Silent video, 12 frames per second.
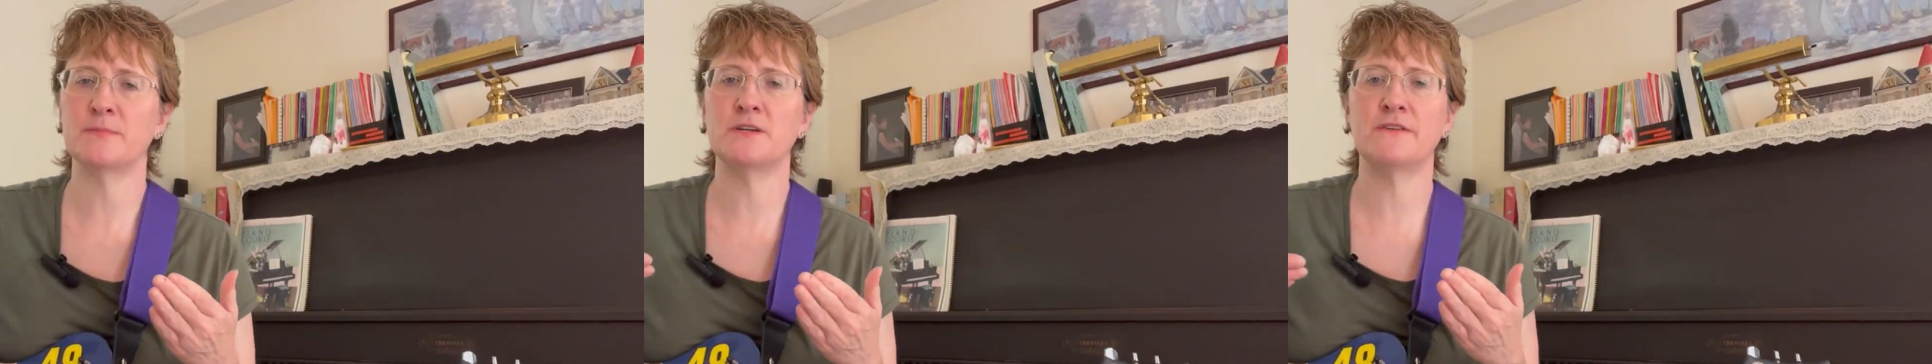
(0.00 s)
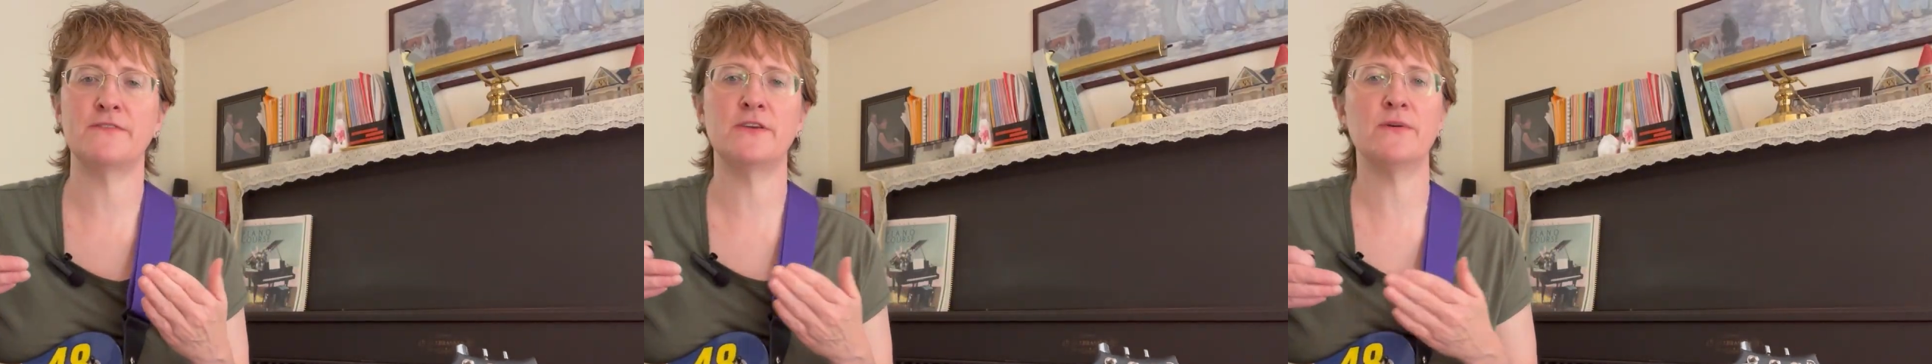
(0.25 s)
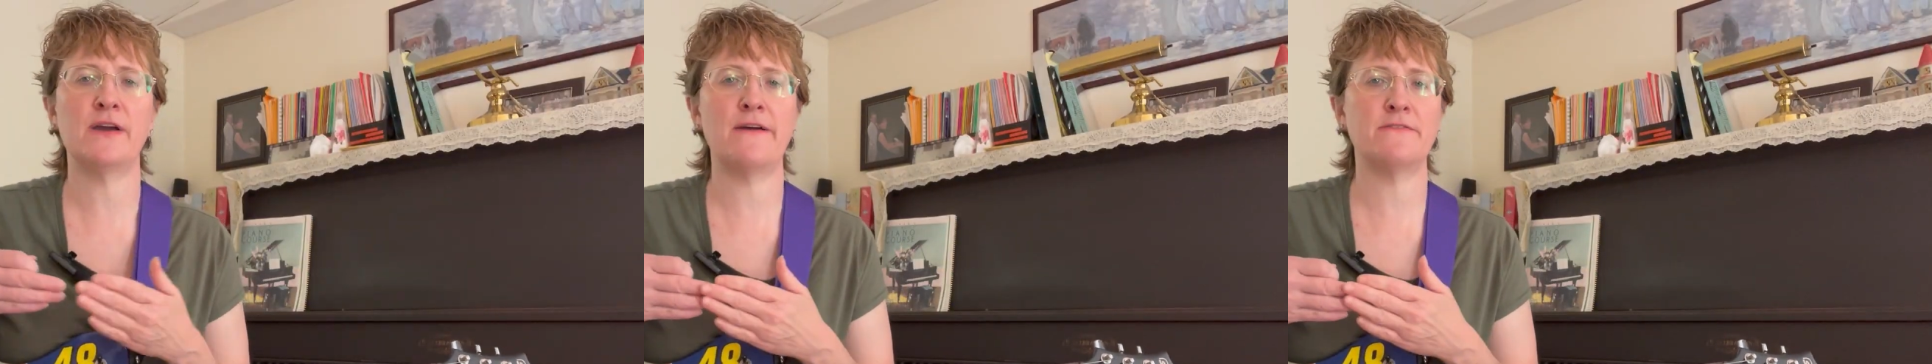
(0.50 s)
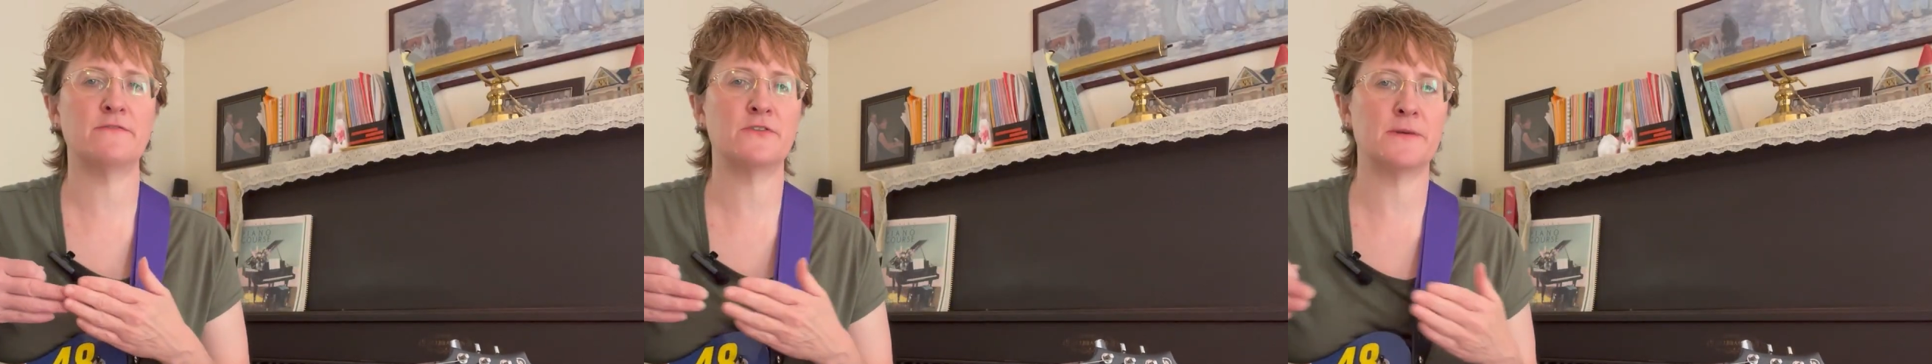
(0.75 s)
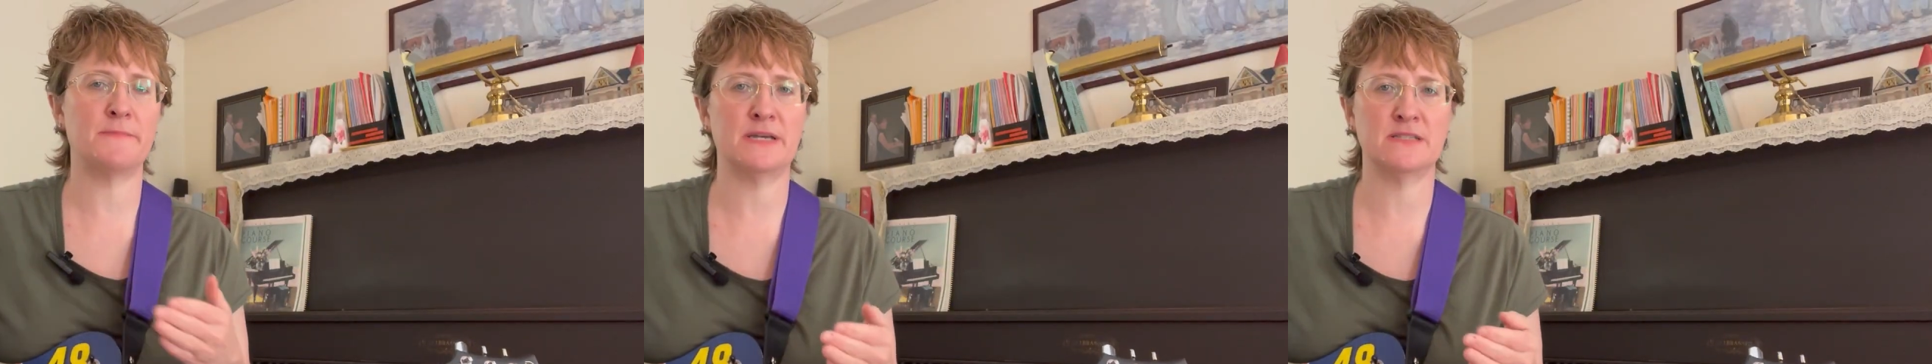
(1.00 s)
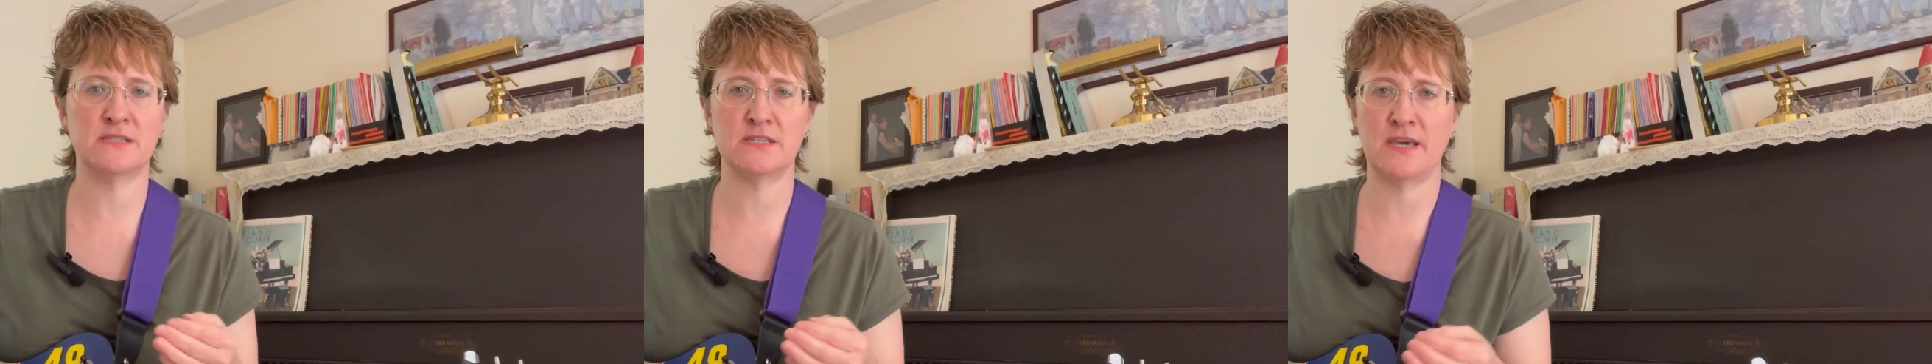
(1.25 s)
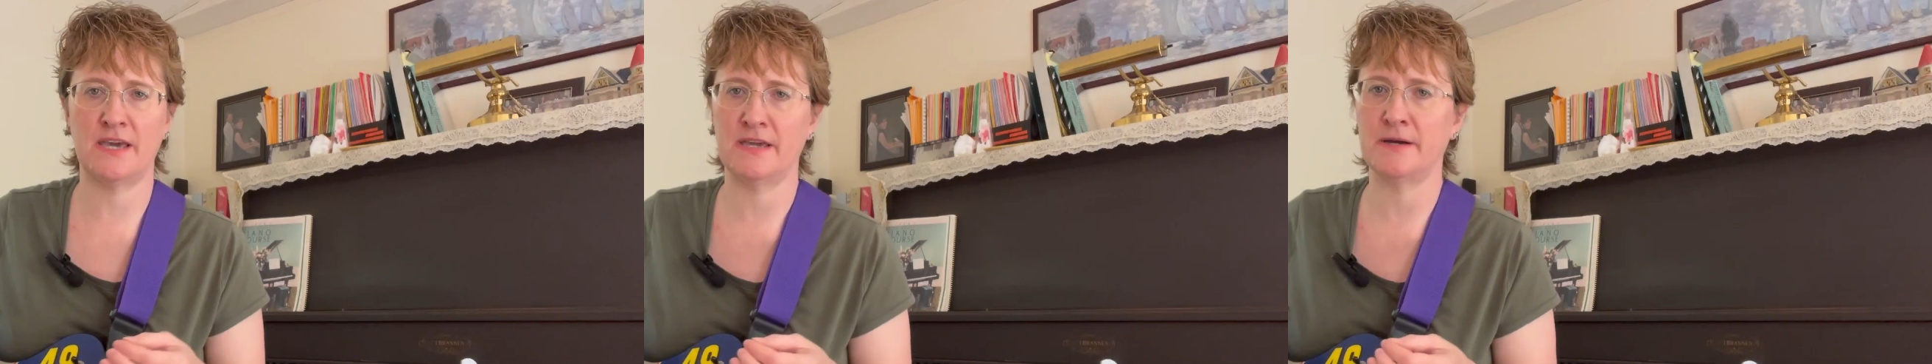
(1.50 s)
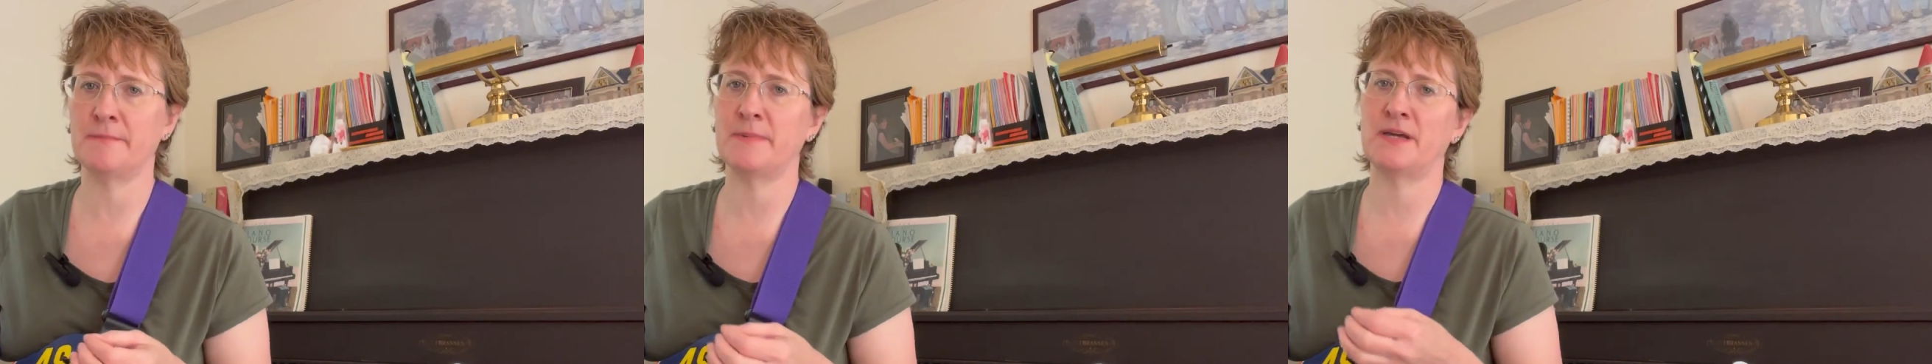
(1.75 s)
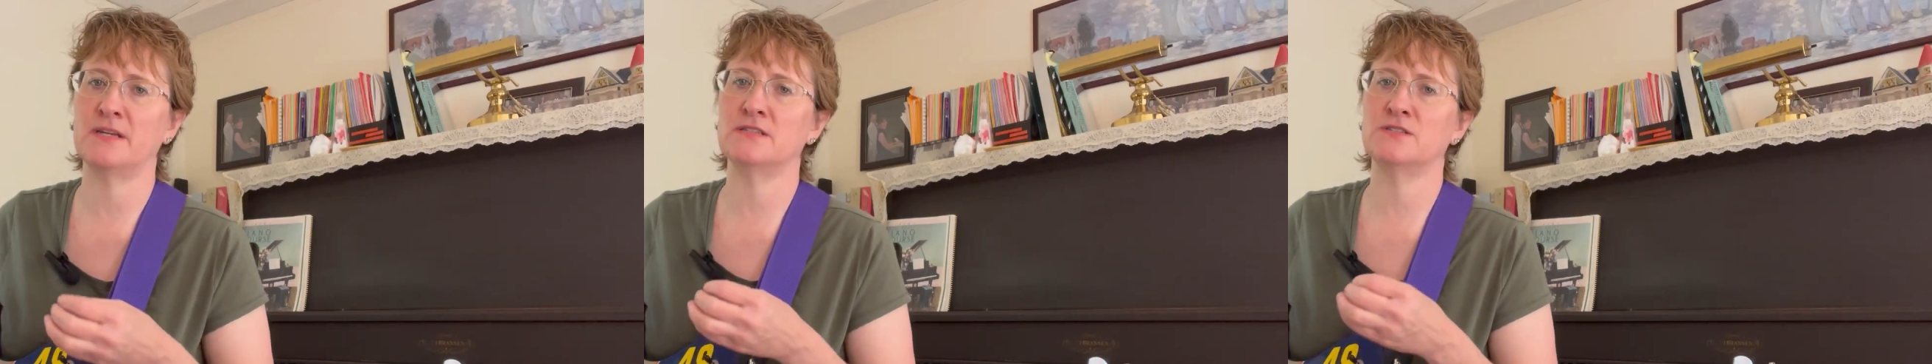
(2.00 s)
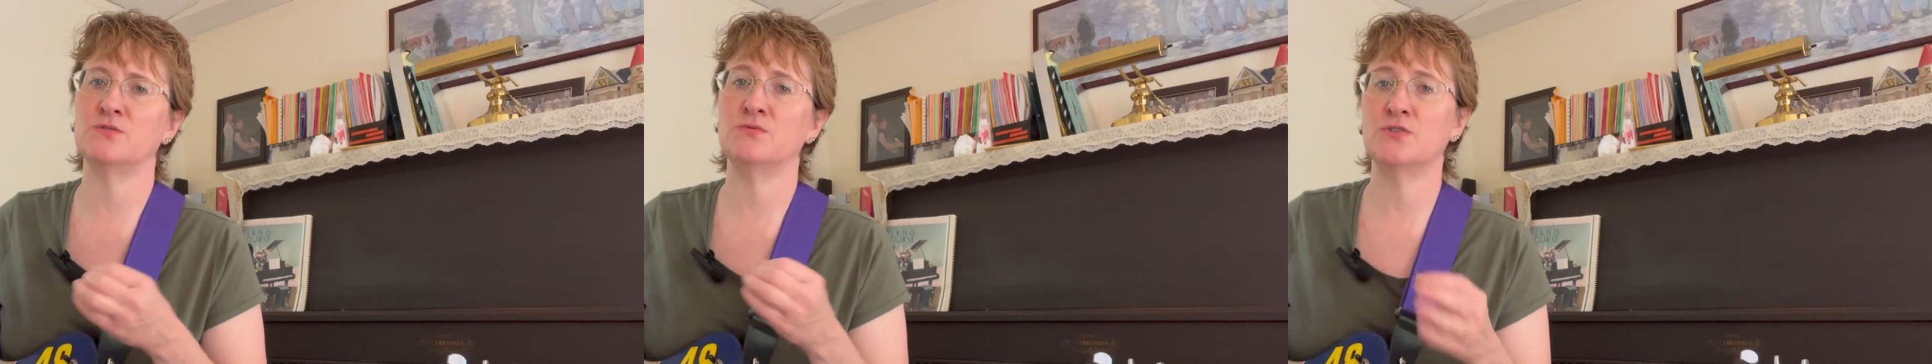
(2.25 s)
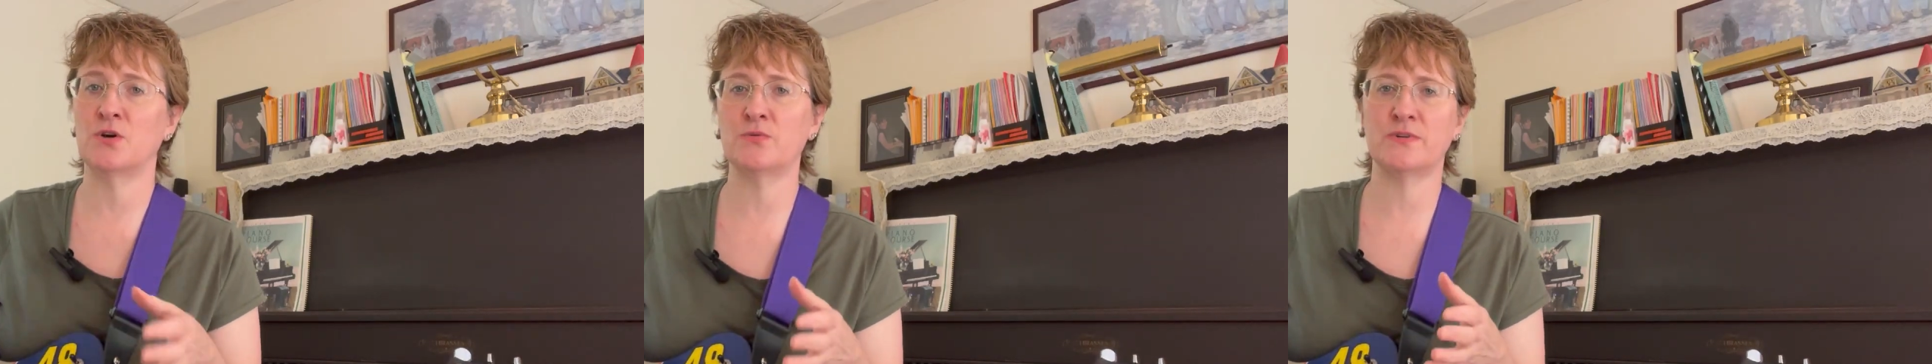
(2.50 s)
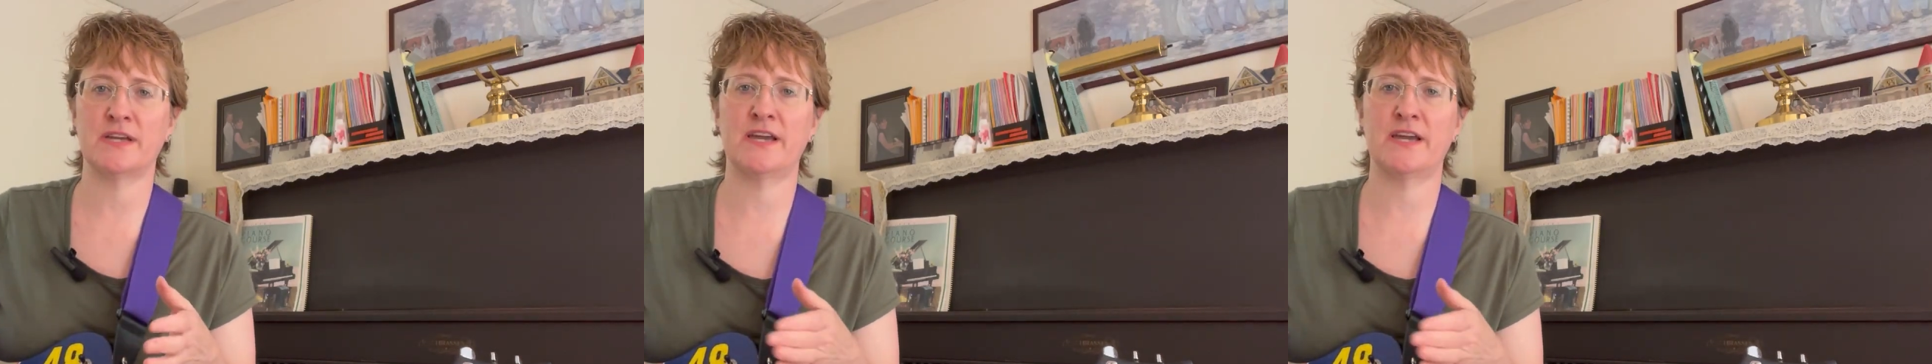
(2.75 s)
If you have a very basic amp and you don't